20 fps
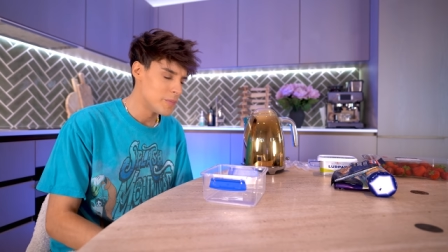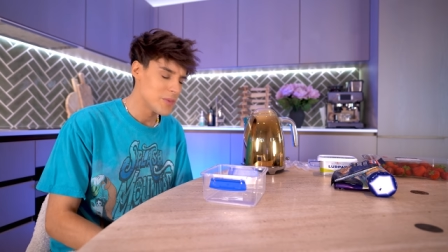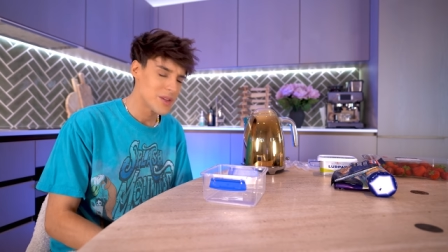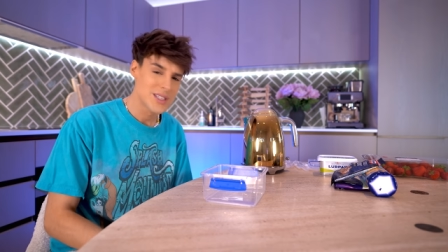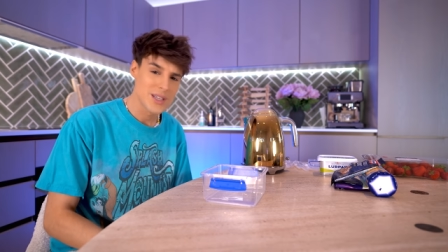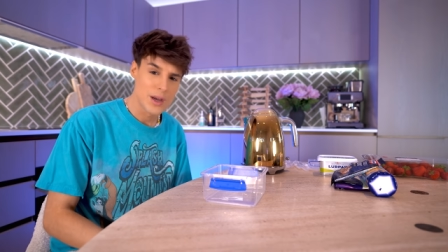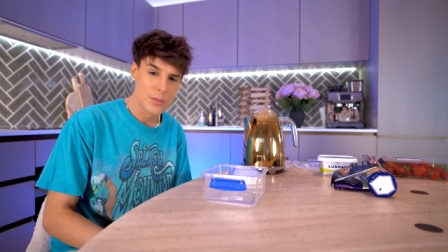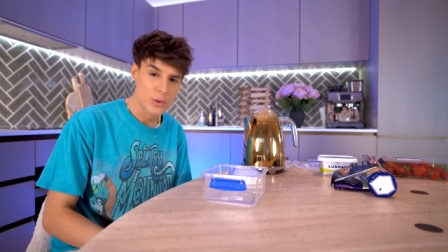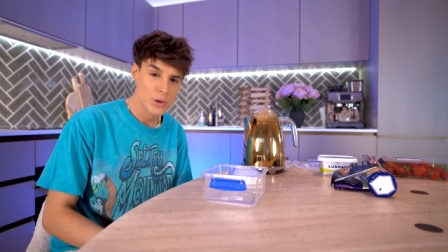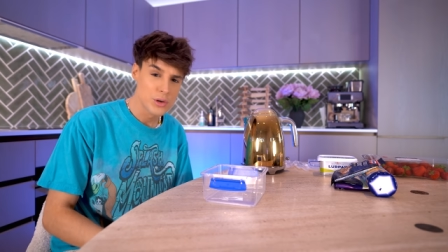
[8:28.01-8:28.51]

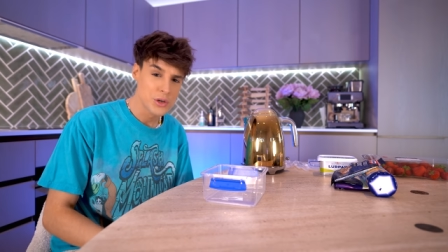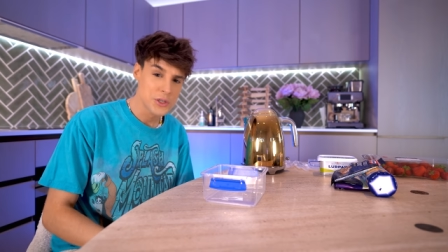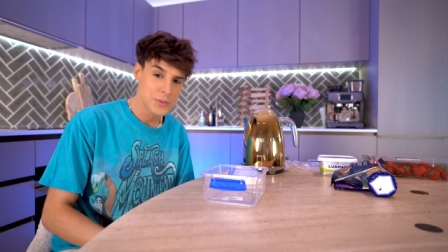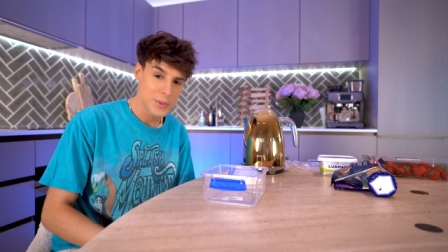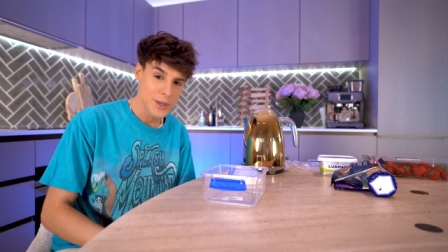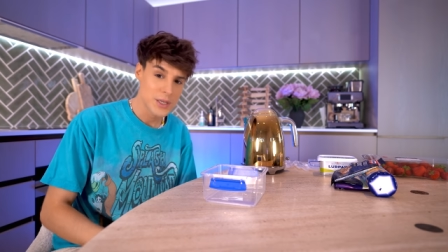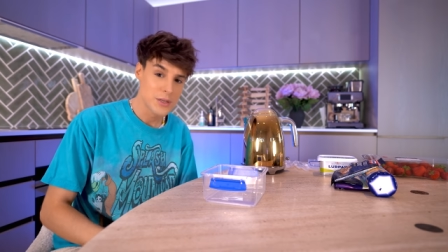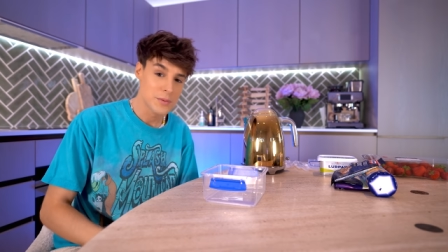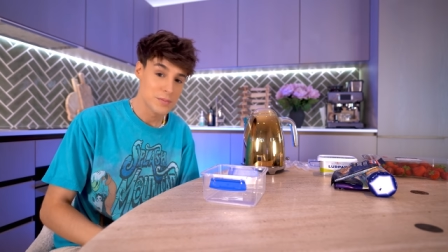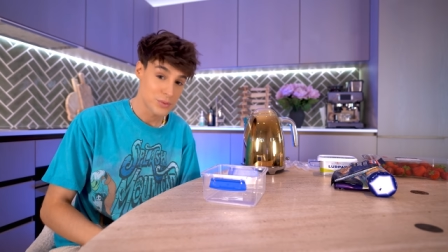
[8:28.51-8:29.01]
someone who's
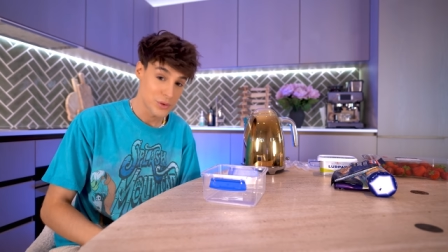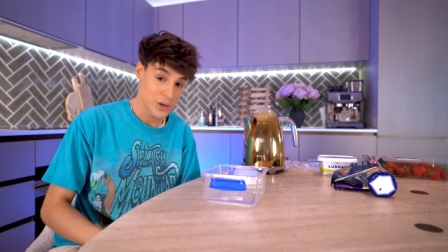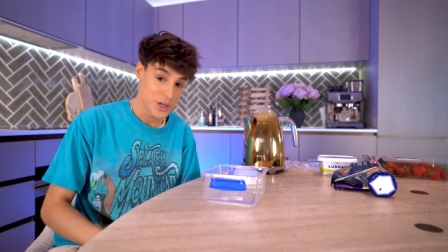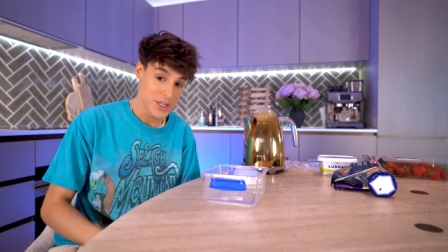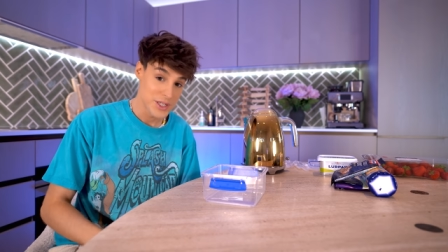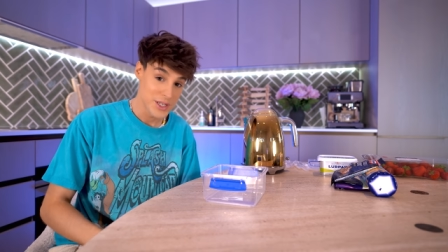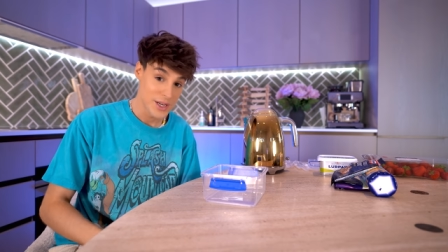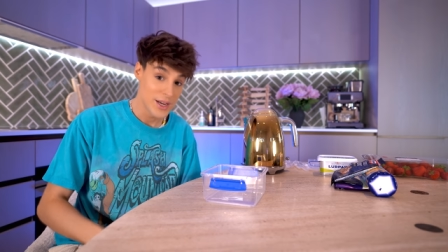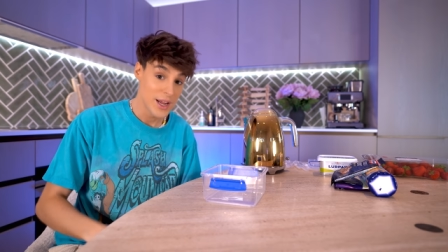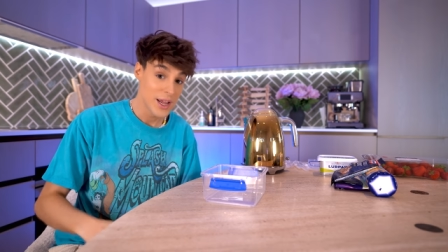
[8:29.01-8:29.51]
been to
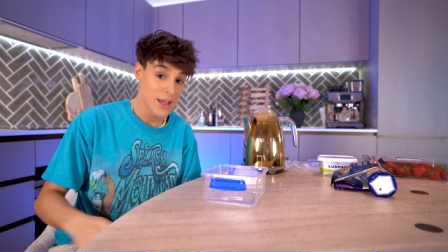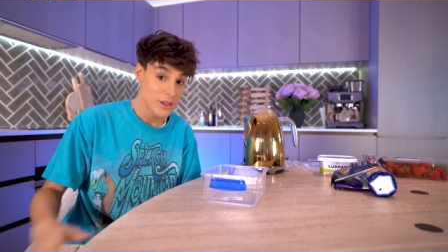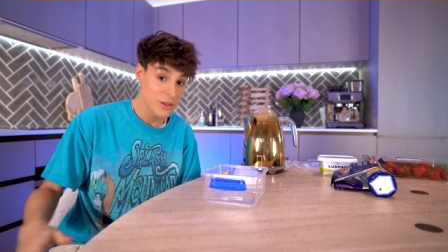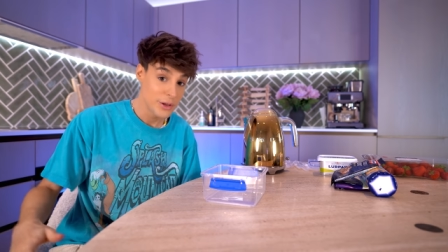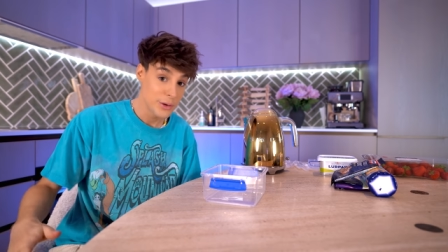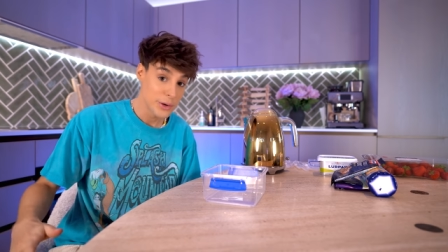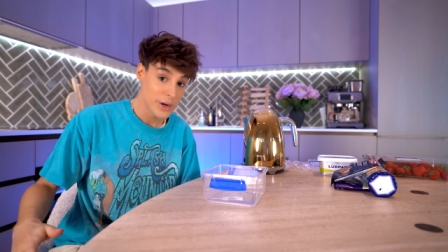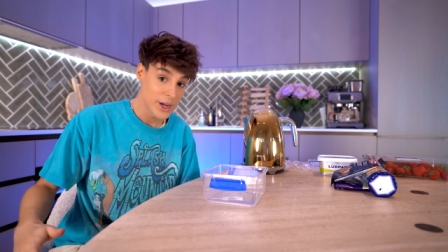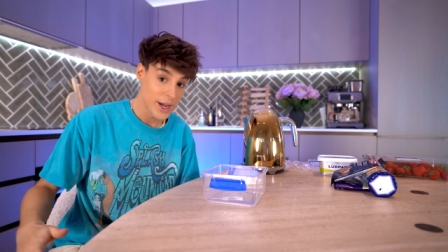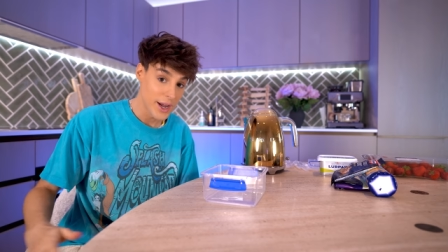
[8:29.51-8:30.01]
prison in
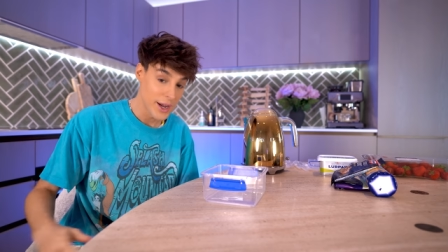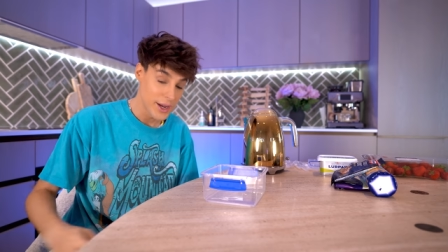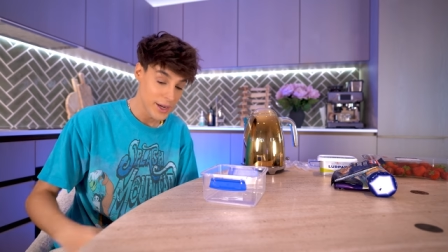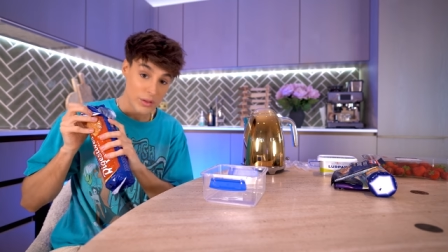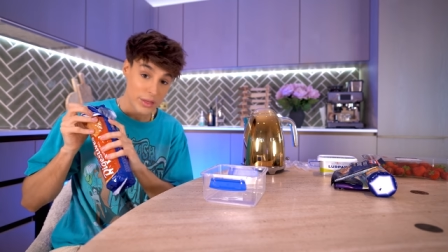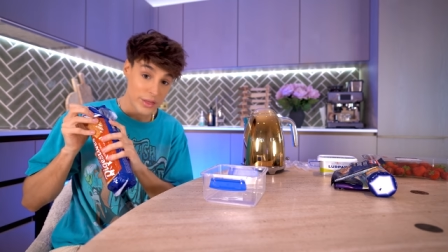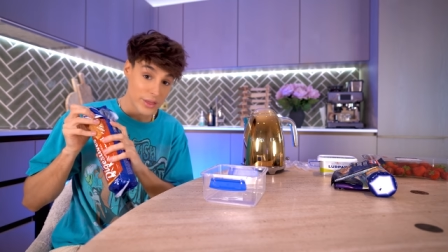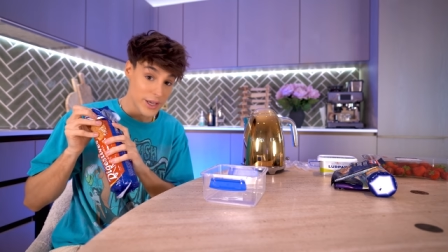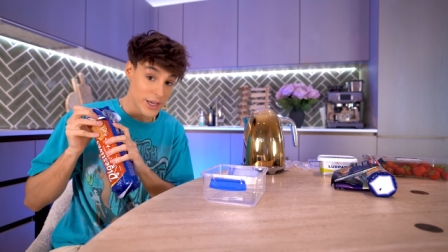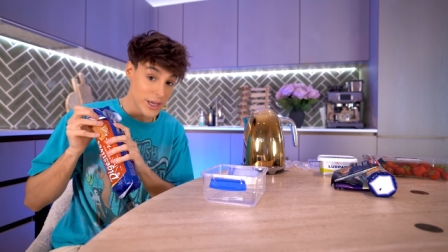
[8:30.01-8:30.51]
the
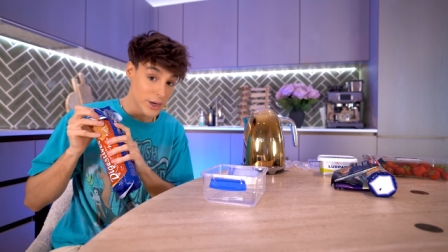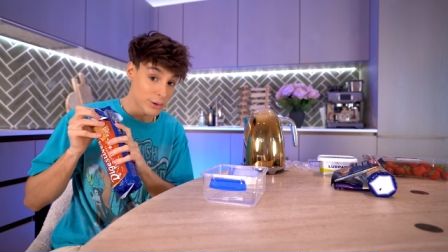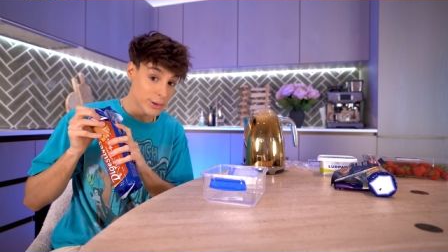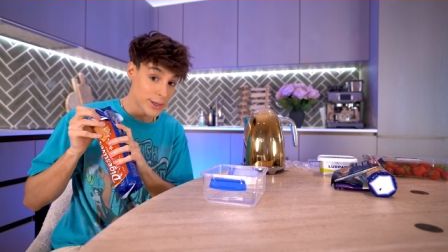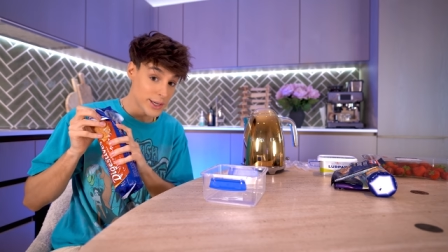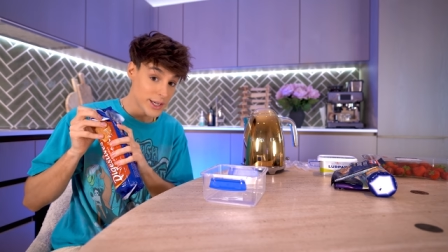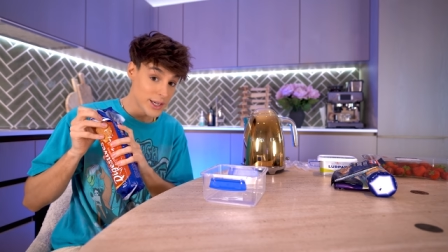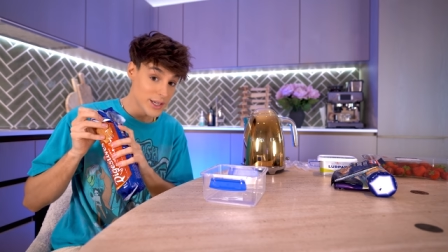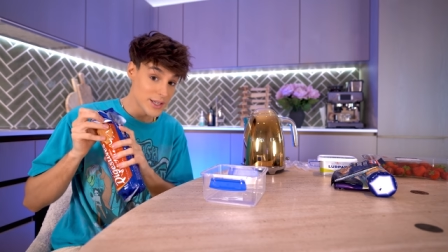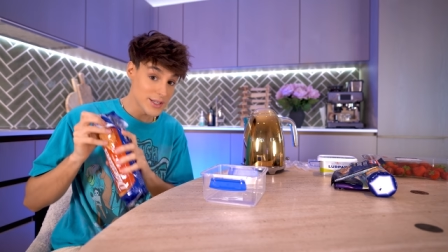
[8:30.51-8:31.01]
UK, the
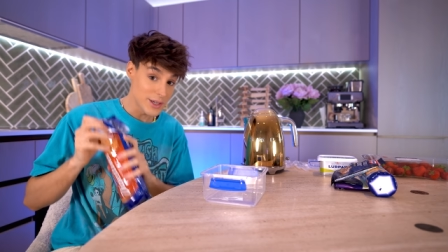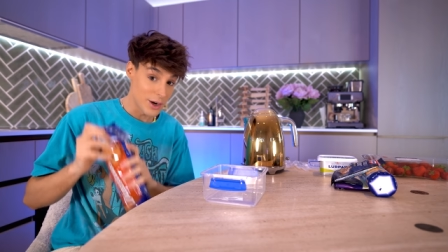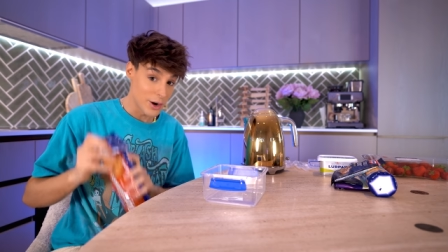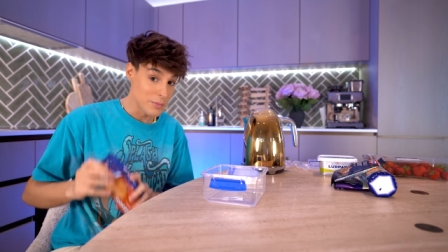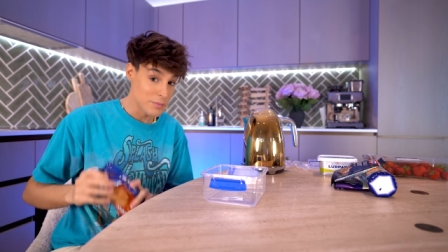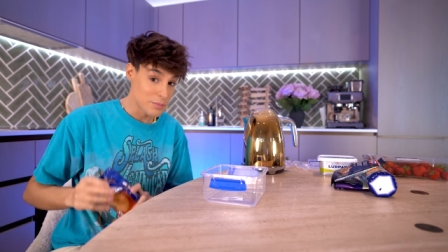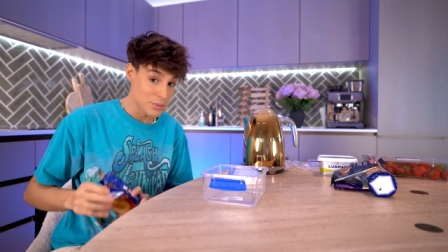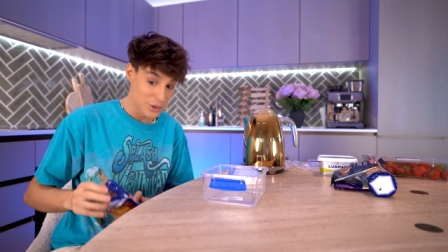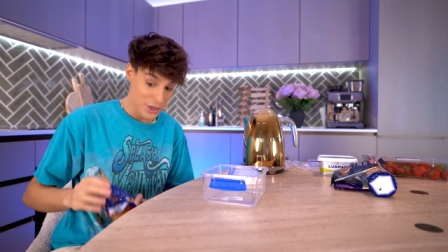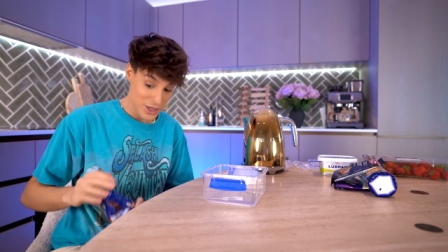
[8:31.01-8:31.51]
ingredients are
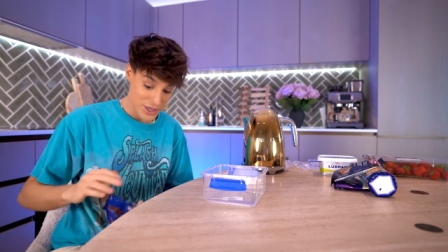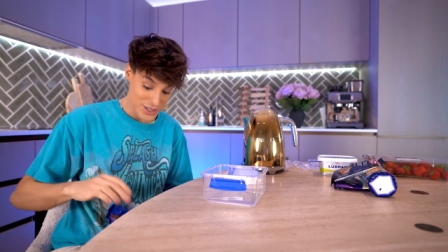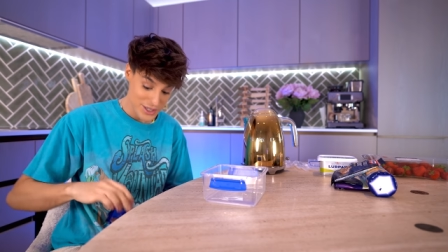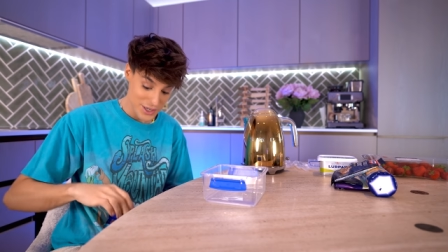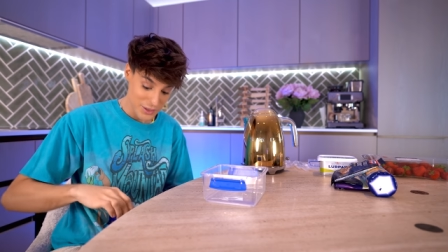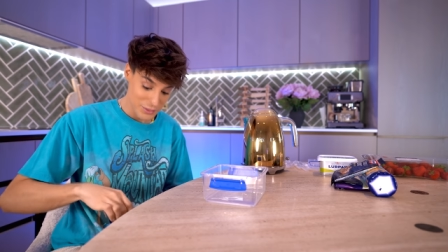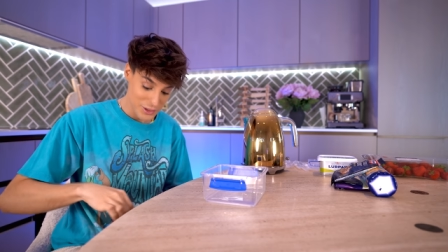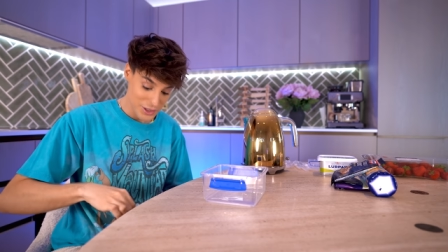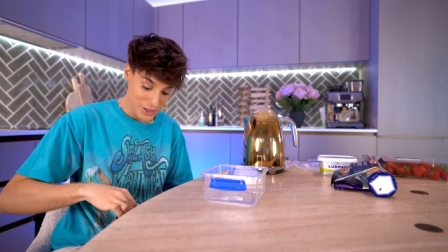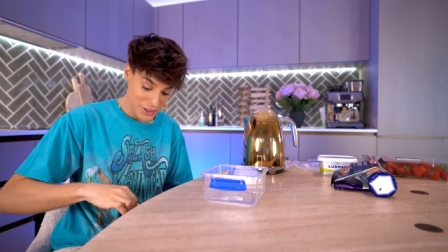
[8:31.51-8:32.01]
pretty
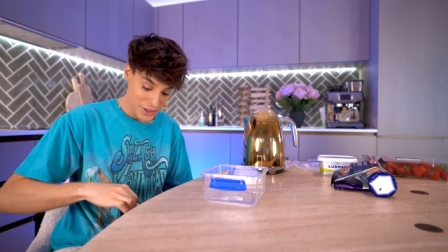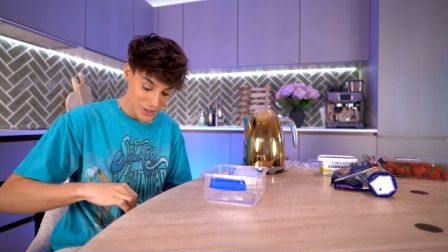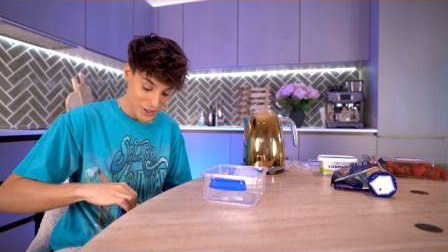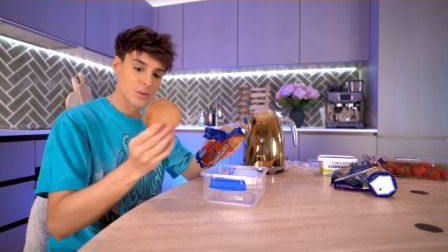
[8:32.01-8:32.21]
similar.